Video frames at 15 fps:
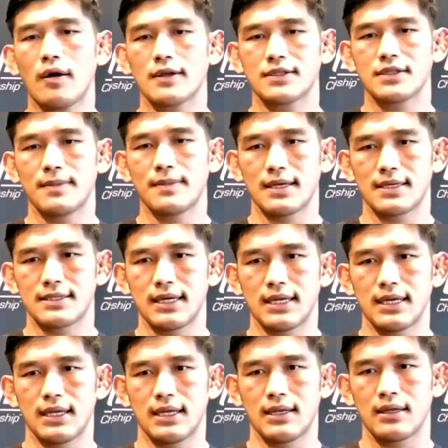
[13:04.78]
going to be
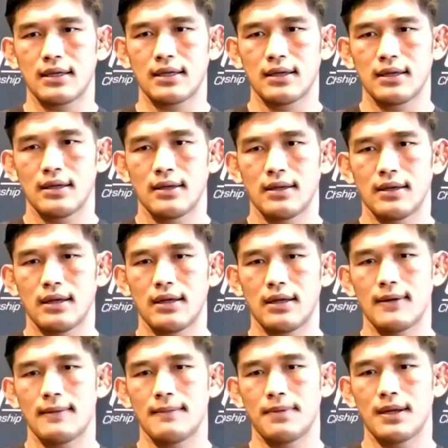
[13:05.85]
exciting.
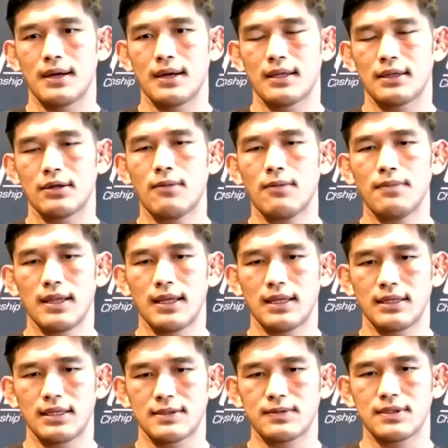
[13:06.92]
But don't blink.
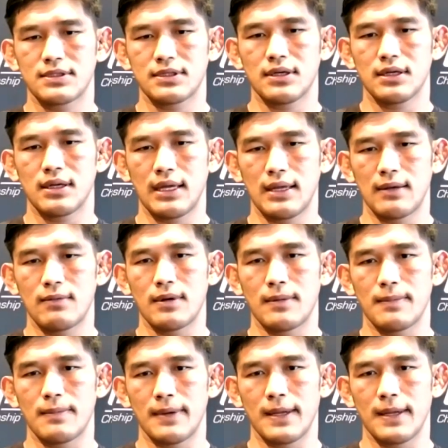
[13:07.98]
This one's going to end with a bang.